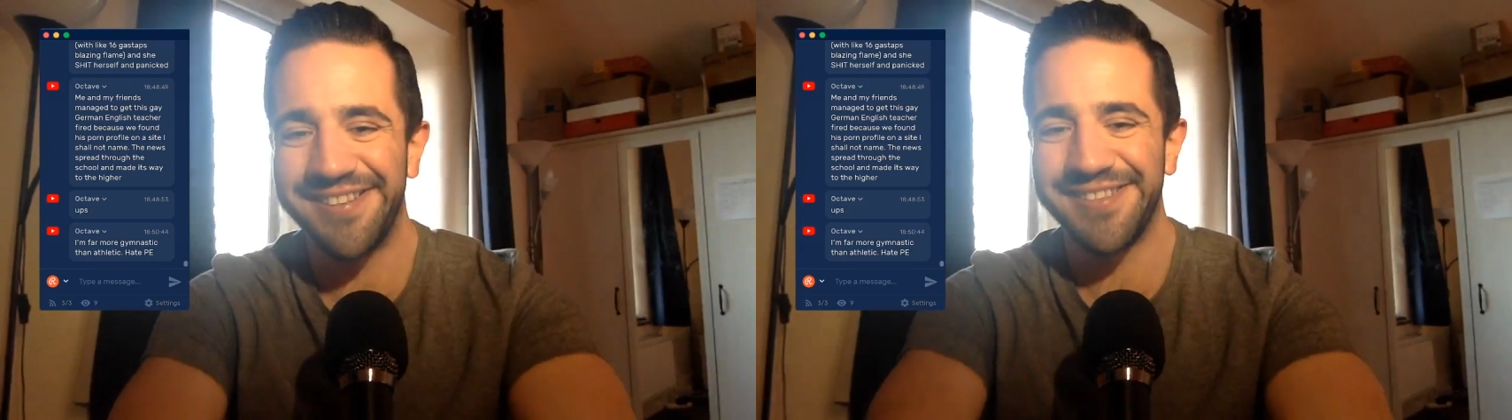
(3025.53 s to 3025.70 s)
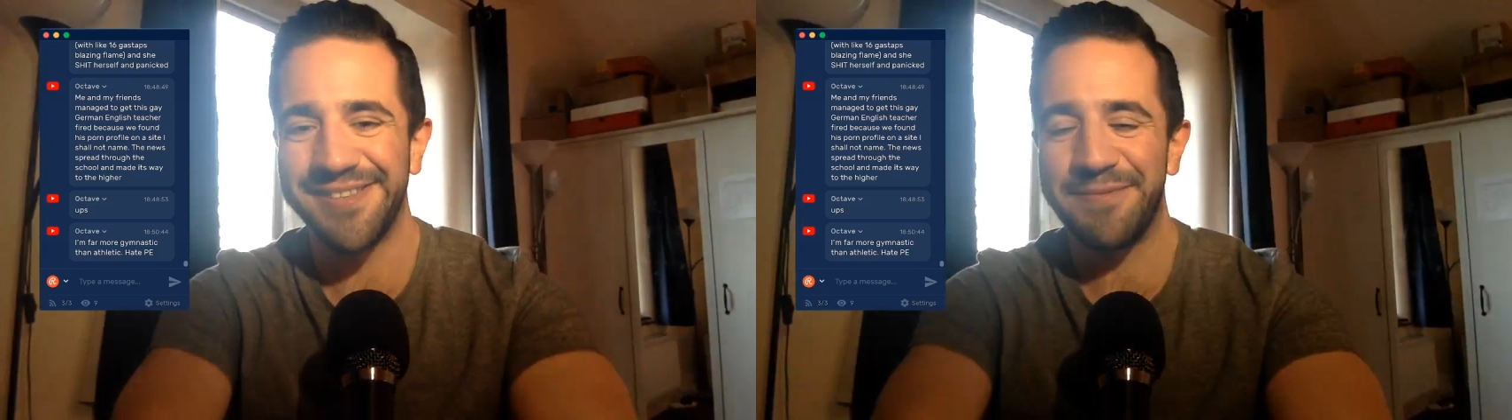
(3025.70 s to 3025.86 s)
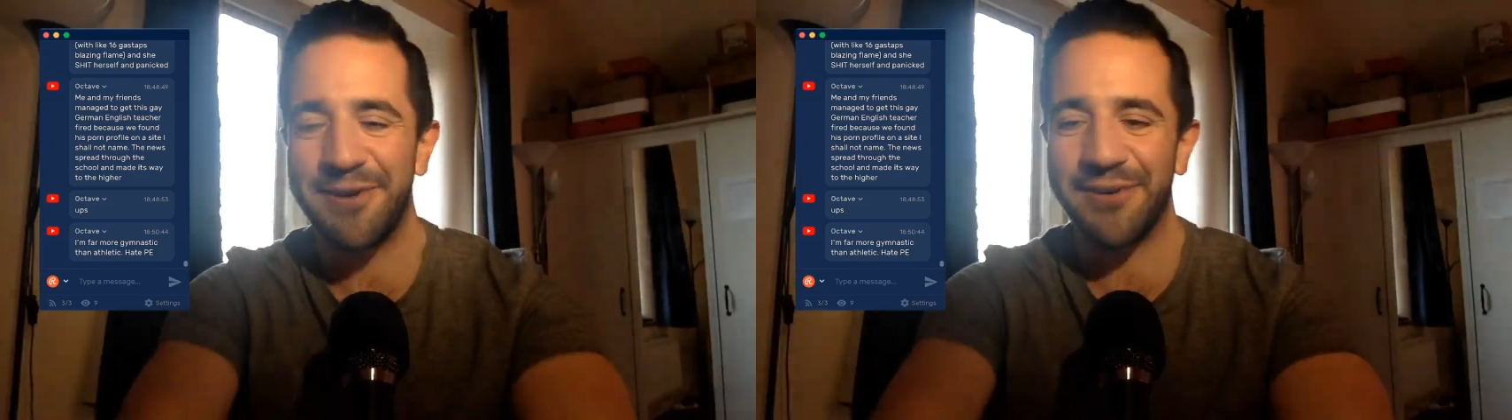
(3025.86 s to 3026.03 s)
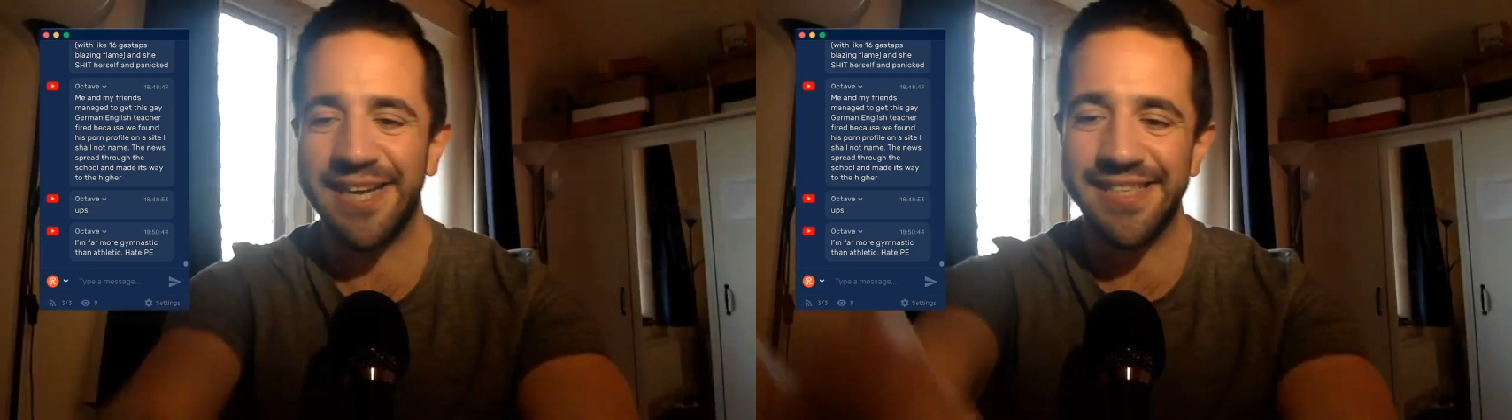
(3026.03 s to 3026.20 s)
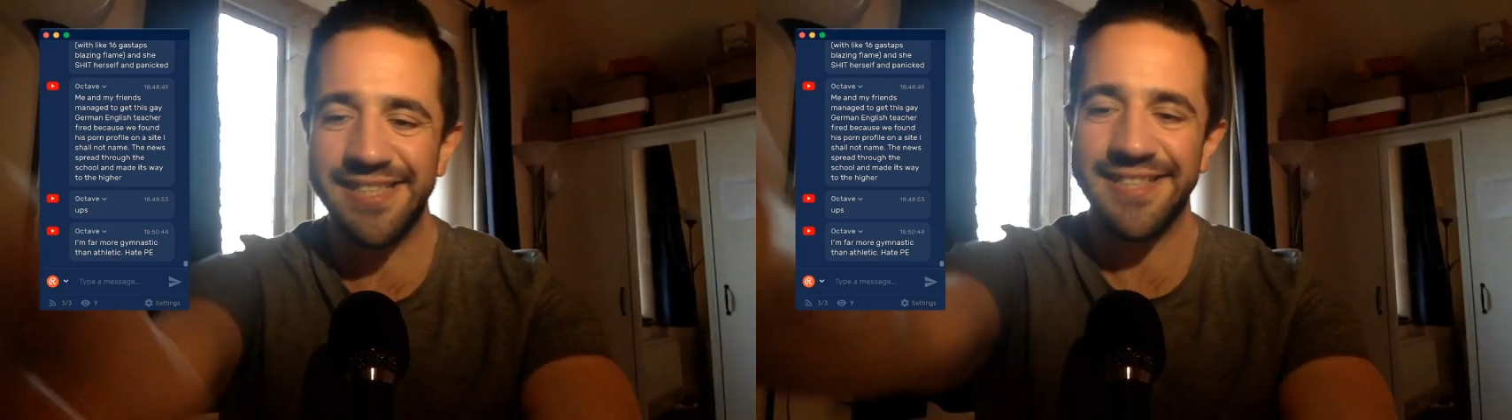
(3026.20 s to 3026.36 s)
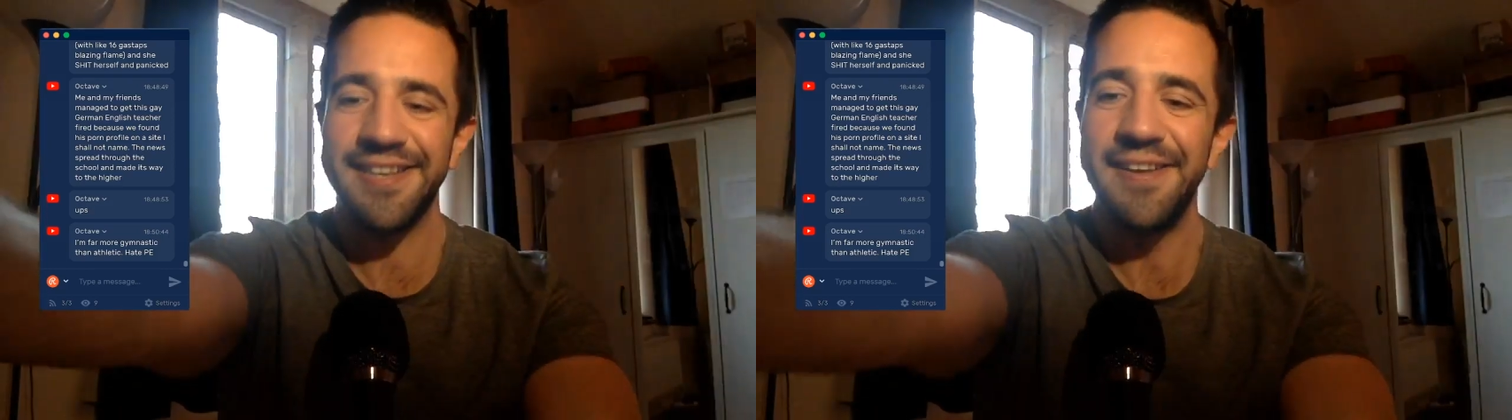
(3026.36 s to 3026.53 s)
to be honest.